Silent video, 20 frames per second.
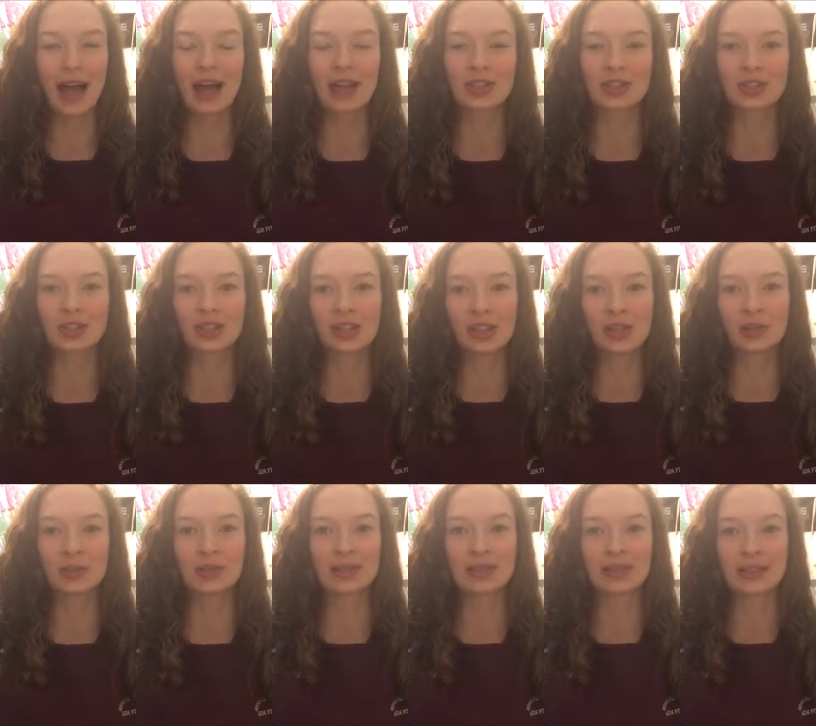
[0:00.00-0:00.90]
Actually,
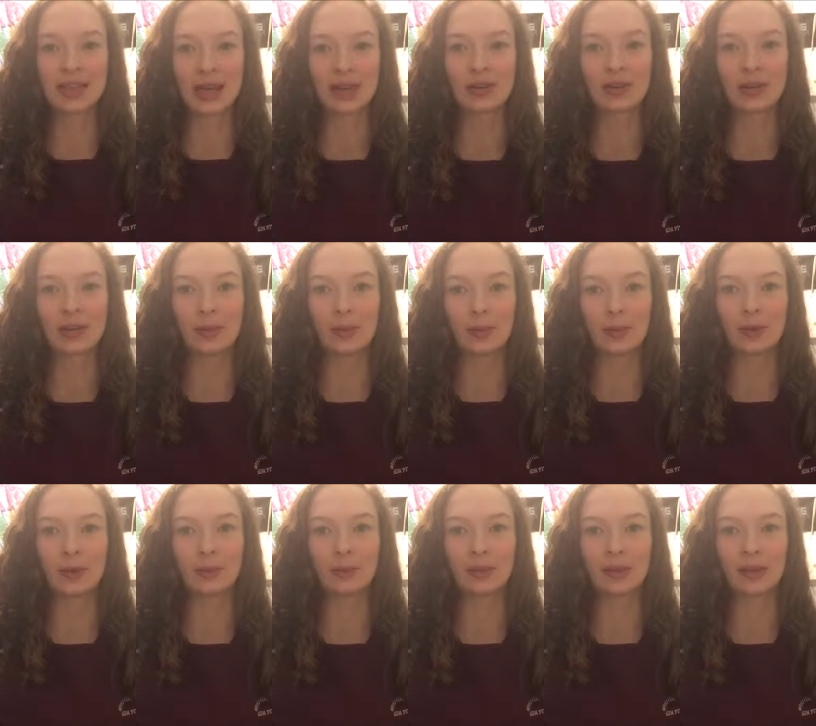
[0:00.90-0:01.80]
it was Saturday
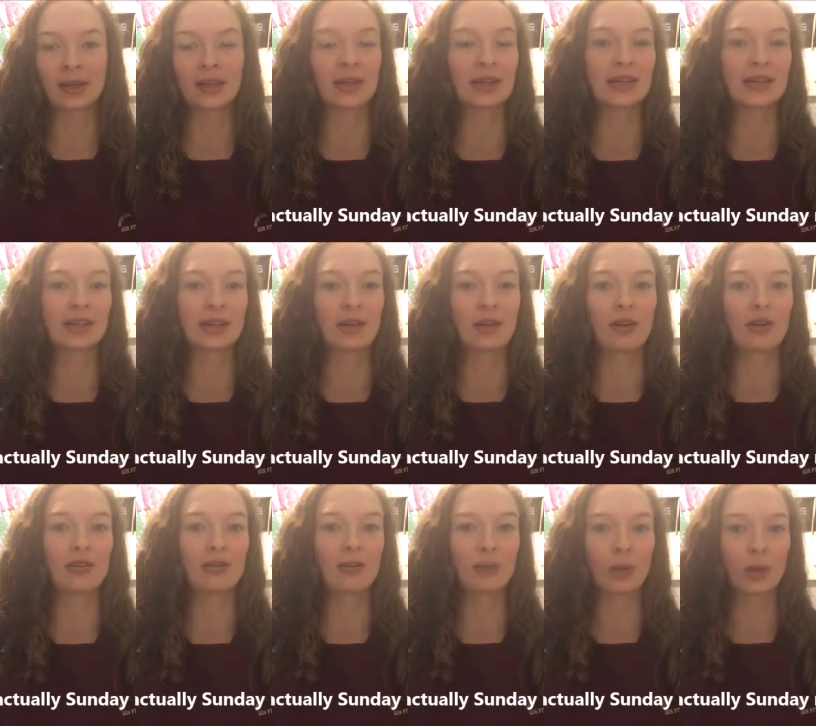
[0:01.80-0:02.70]
morning because I didn't get
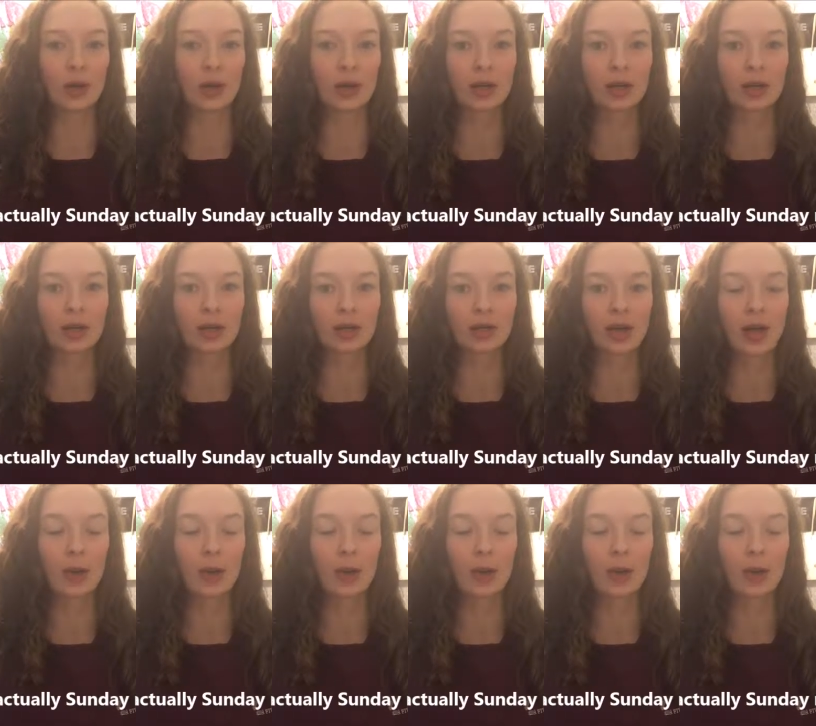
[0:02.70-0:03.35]
off work.